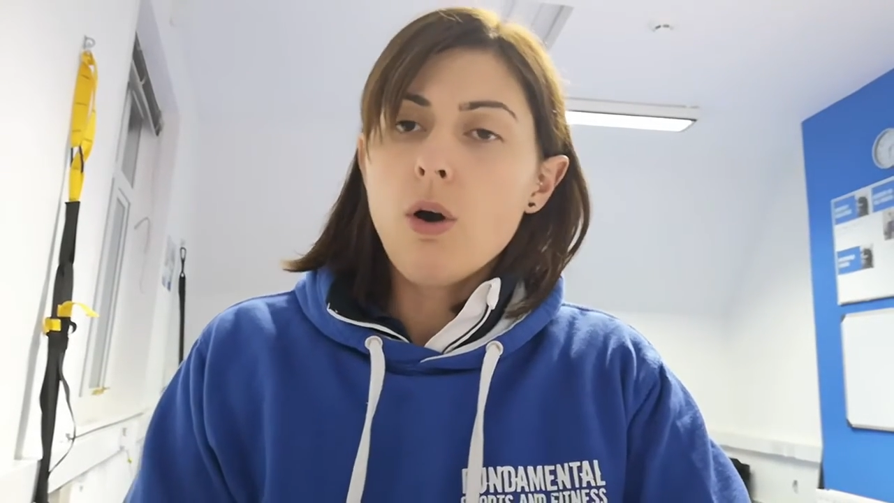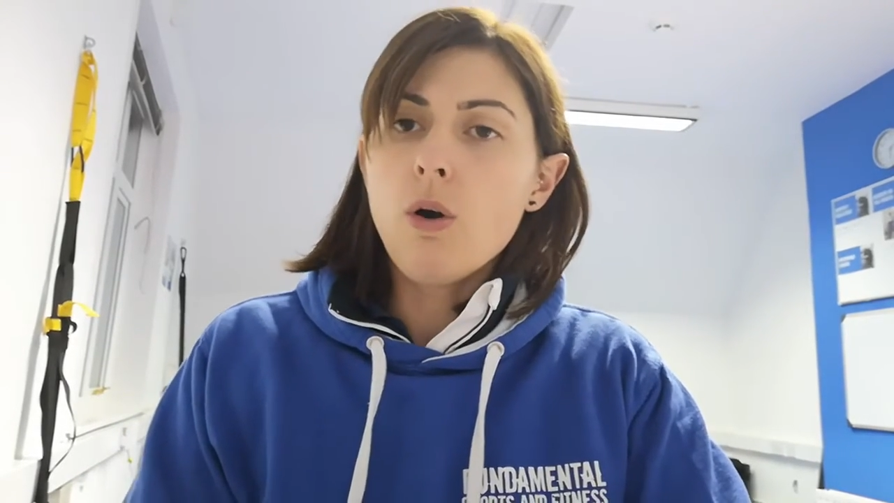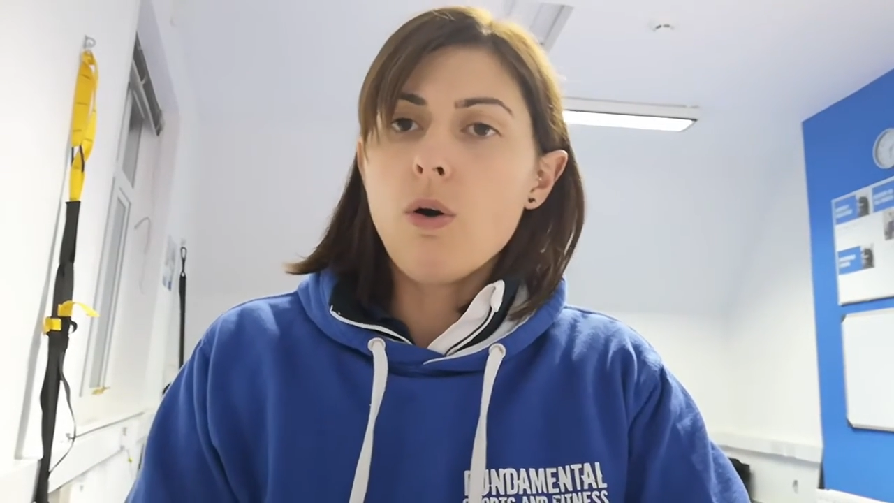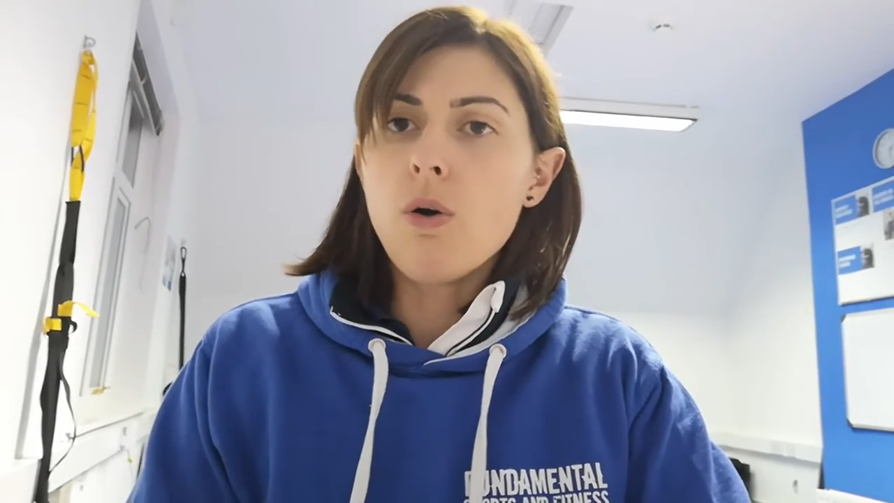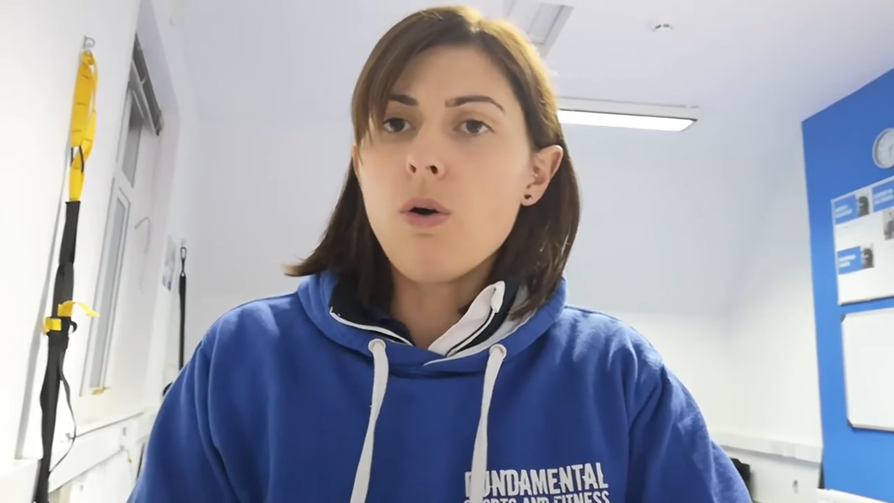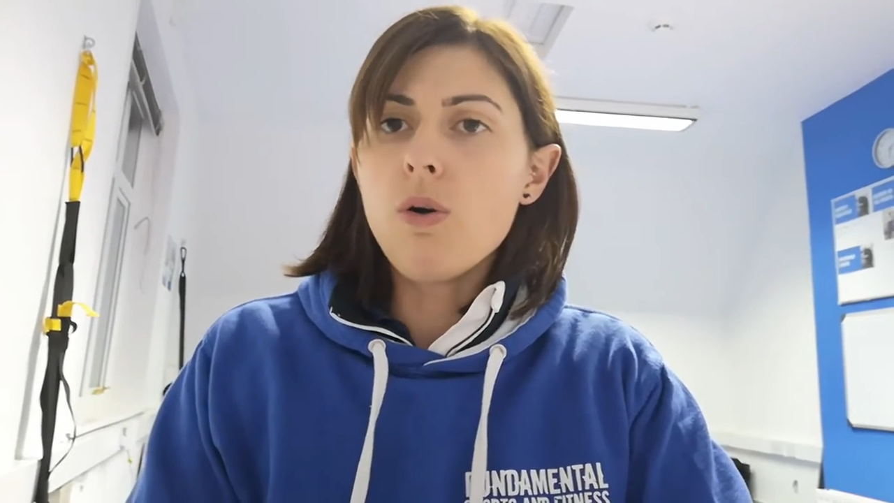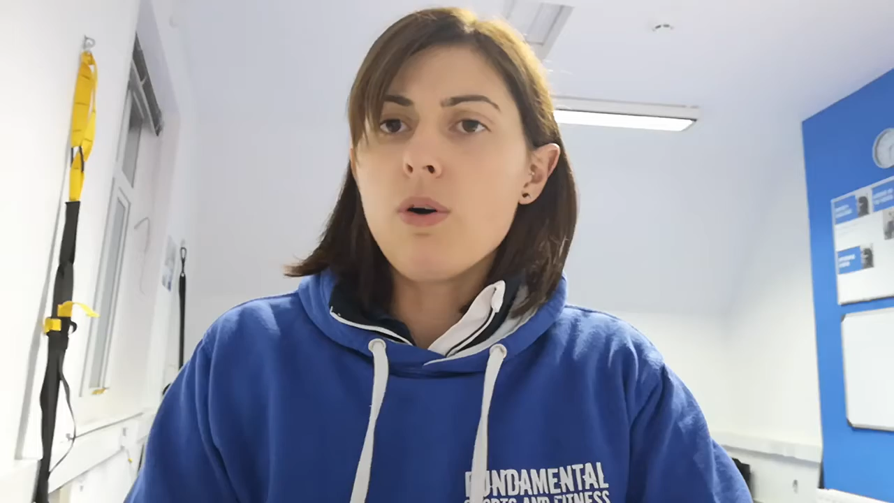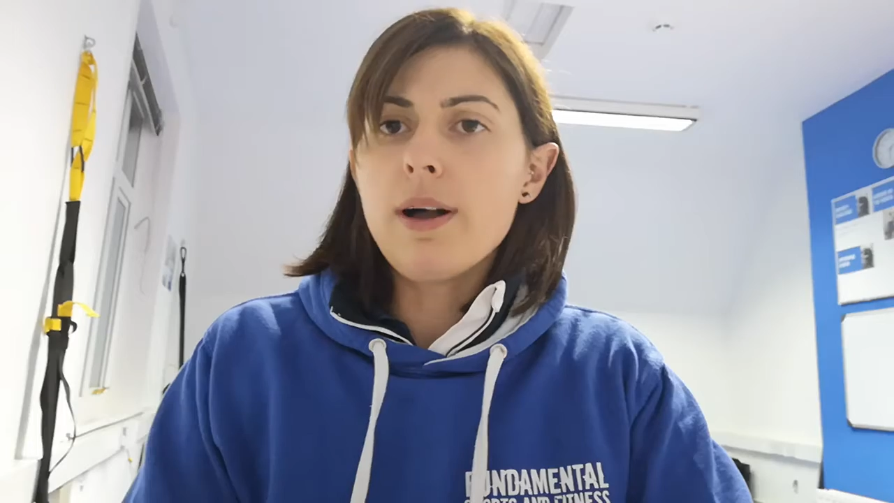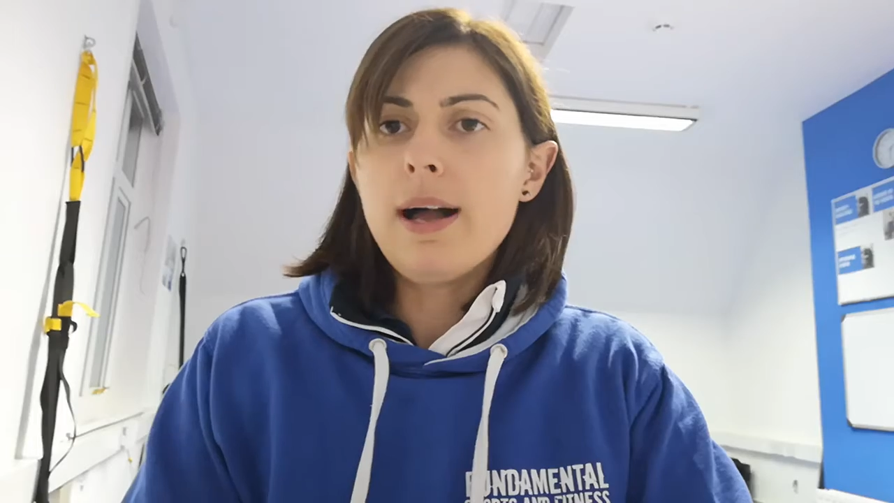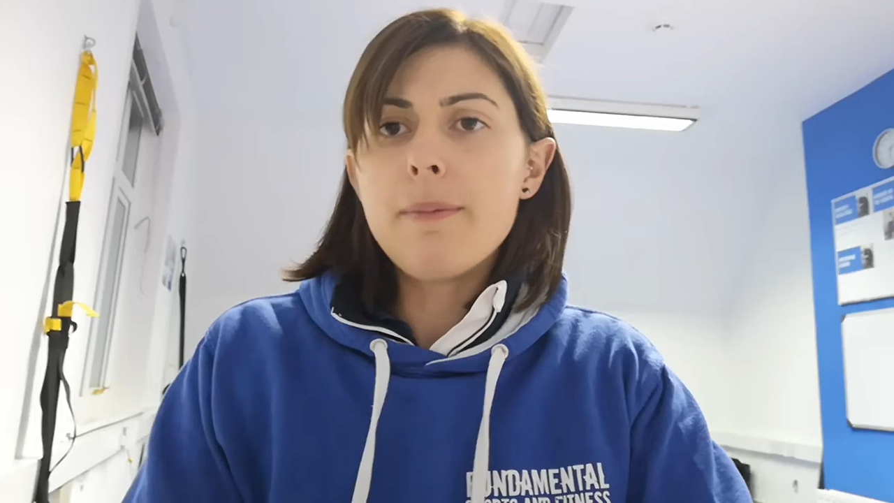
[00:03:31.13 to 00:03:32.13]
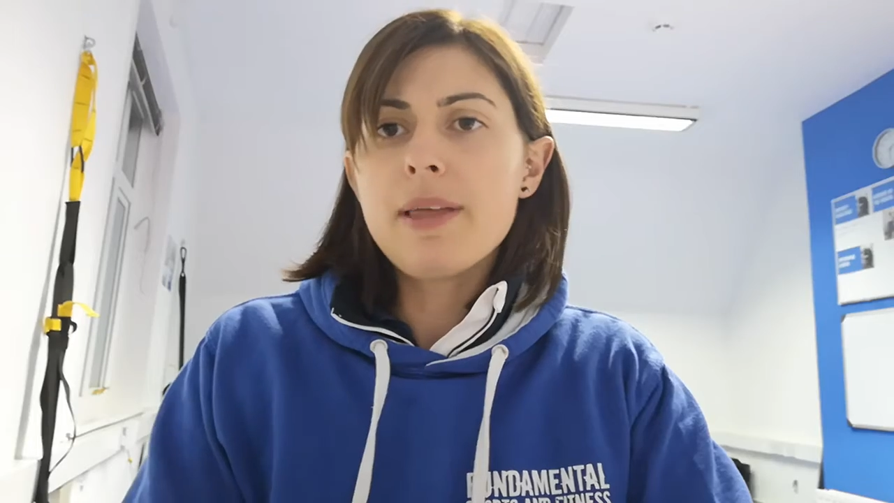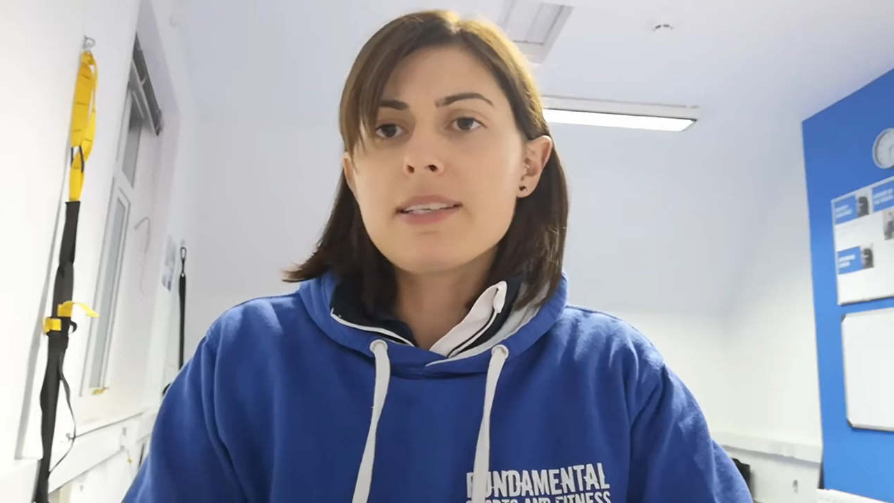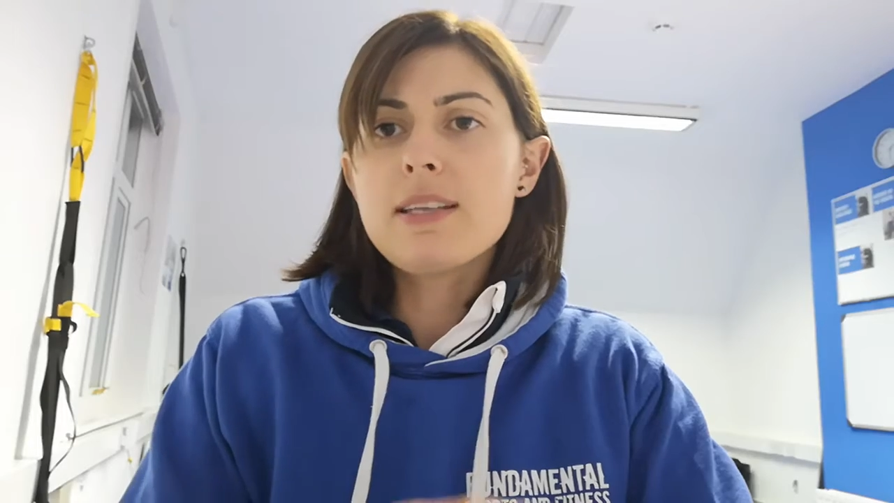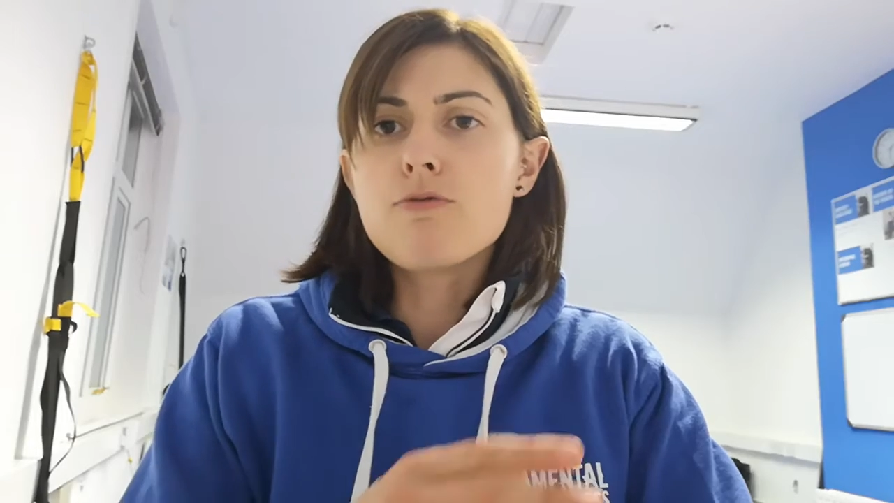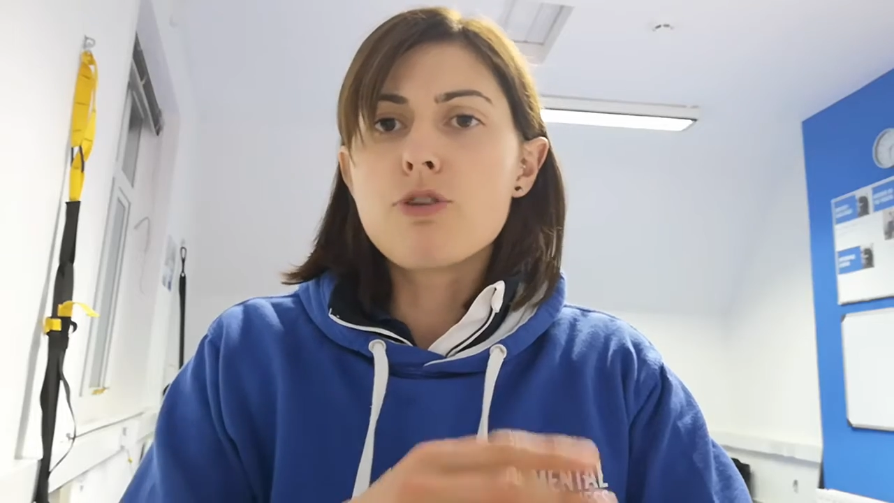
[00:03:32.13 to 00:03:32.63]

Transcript: or that's then